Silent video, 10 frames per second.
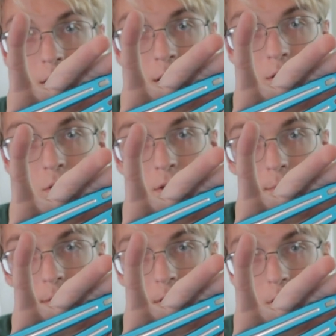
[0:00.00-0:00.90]
These holes
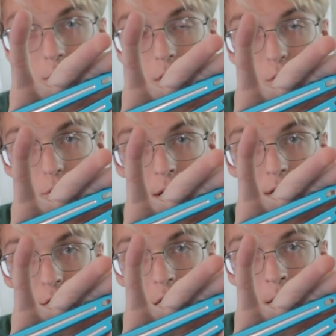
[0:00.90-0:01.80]
up here do a
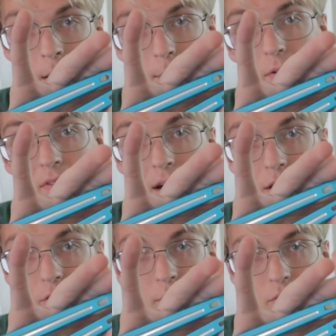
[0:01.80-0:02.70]
great job at
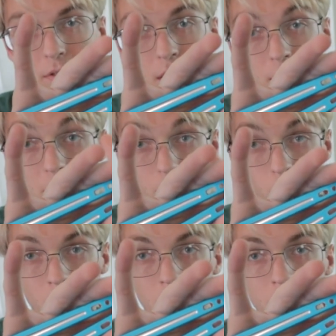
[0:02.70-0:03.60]
providing grip for things like
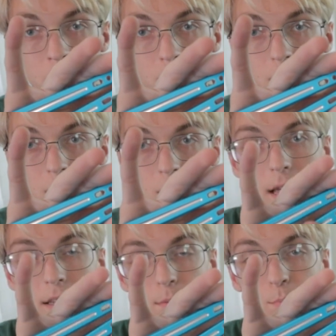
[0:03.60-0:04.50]
rollovers,
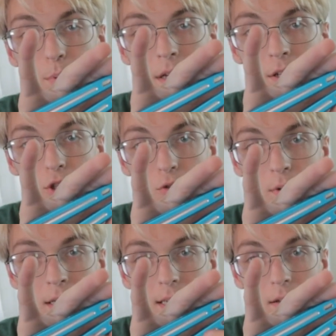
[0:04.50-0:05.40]
and this big
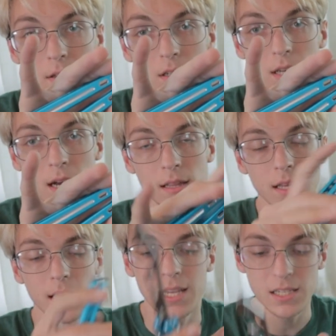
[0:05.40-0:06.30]
streak down the side
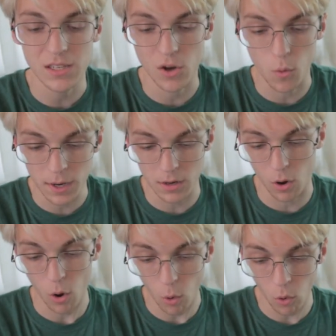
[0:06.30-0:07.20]
that isn't quite a
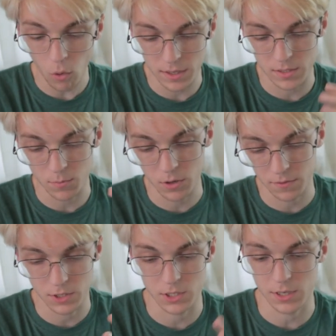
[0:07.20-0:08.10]
hole, it's more
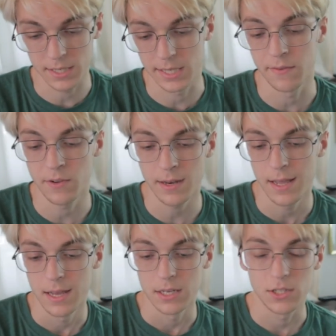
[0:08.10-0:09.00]
of just a divot,
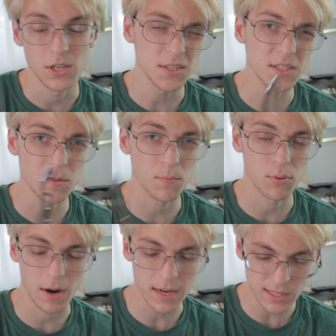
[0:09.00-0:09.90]
does
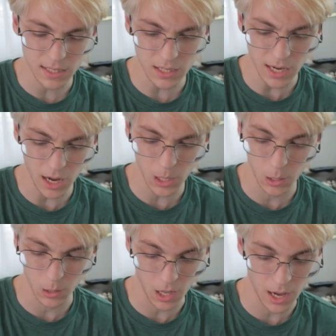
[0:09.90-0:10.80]
surprisingly a
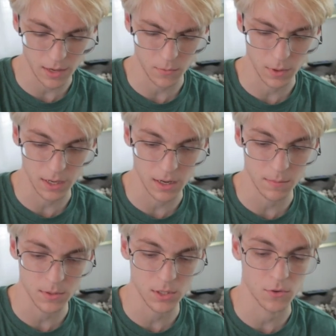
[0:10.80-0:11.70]
lot when it
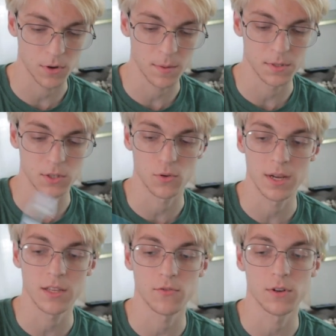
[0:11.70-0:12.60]
comes to grips and
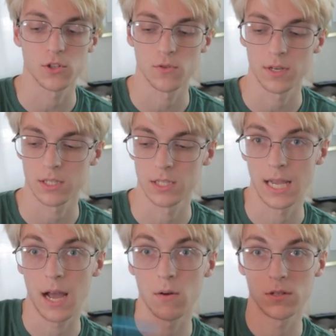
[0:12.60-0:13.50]
transferring tricks
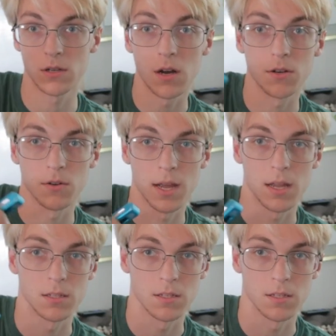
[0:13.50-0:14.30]
down to underhand